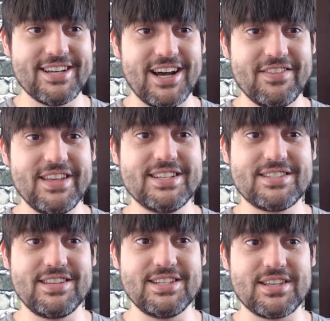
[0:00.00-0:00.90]

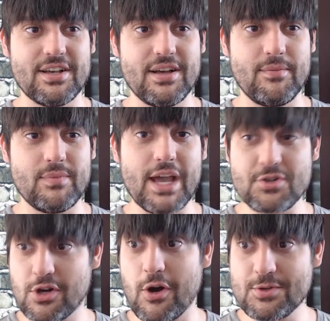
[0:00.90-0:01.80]
these
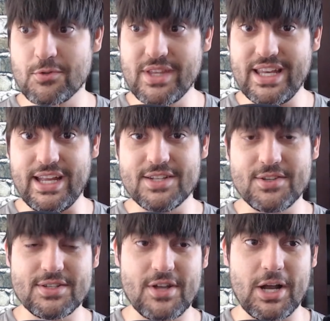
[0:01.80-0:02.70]
extra cards are really neat,
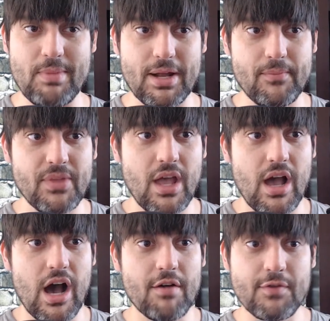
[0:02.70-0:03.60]
so let's talk about
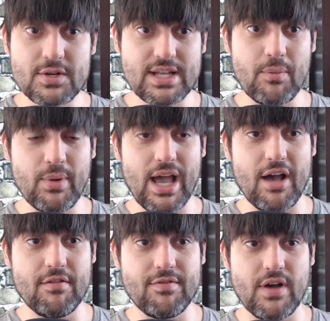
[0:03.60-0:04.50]
them. First up, we
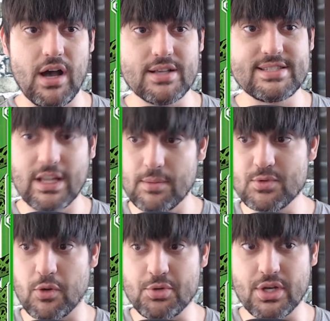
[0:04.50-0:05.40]
have Cell
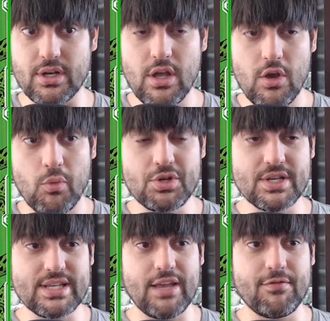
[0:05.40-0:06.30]
Absorption, which
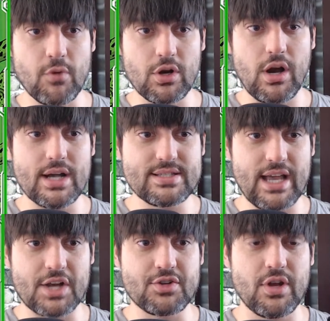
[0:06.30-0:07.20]
is a 4-cost
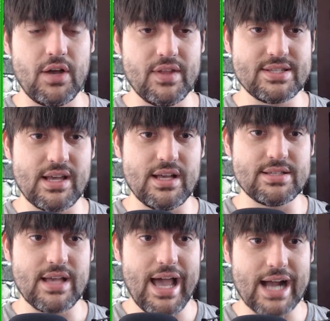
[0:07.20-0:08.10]
extra that
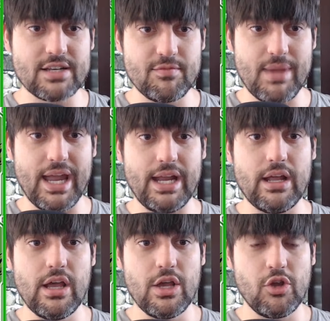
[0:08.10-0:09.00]
says active
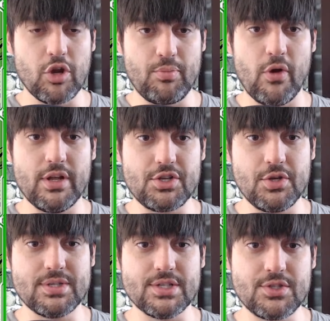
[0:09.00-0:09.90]
main, your opponent
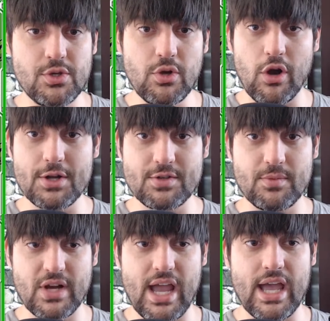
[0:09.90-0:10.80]
chooses 2 cards from
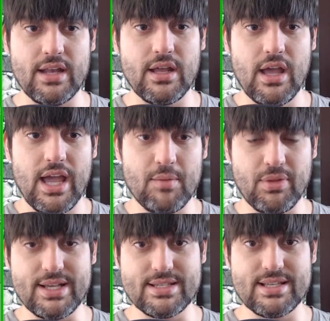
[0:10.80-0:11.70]
their hand and
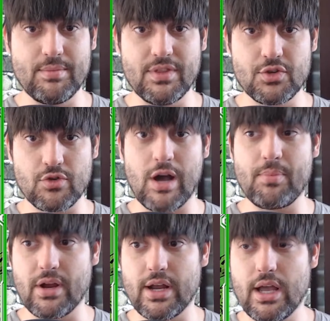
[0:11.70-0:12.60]
places them in the
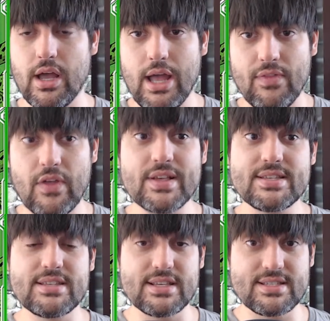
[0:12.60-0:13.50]
drop area. Now this
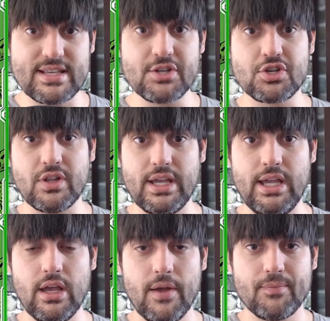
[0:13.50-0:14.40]
is
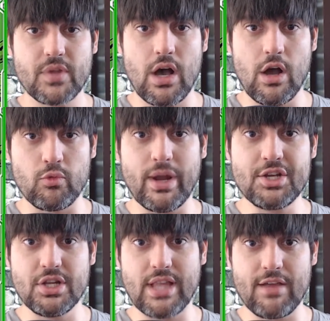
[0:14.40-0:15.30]
essentially
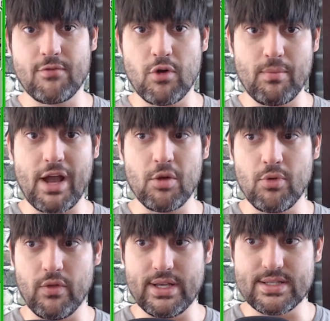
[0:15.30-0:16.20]
Raging Lifeform Bio
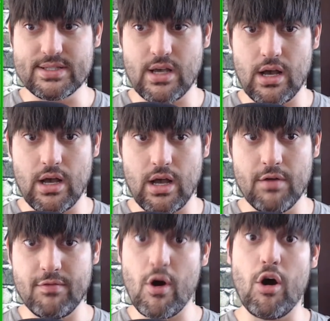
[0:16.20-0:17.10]
Broly's
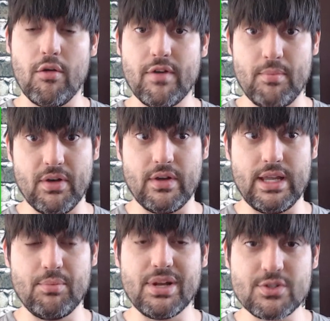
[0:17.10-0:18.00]
Evolve
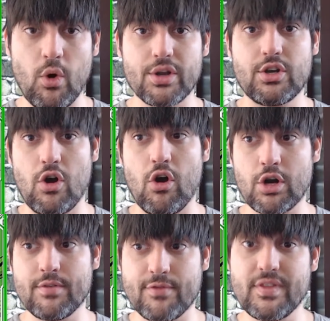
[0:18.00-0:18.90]
ability, but it's on a
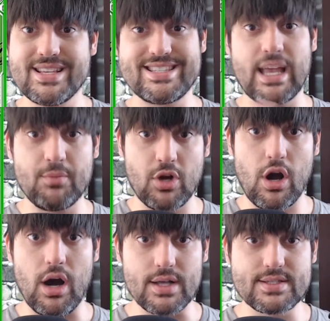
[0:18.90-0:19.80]
card for the same
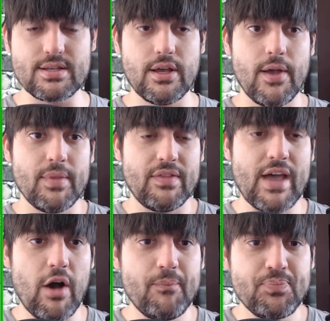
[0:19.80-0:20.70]
cost.
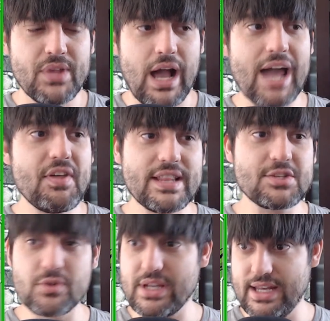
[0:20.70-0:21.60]
Now, I think
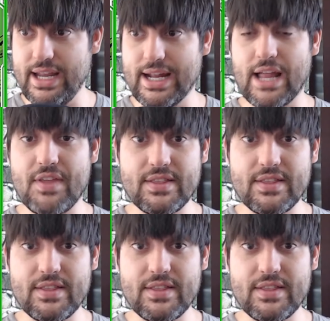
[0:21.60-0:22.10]
that's really neat, and I think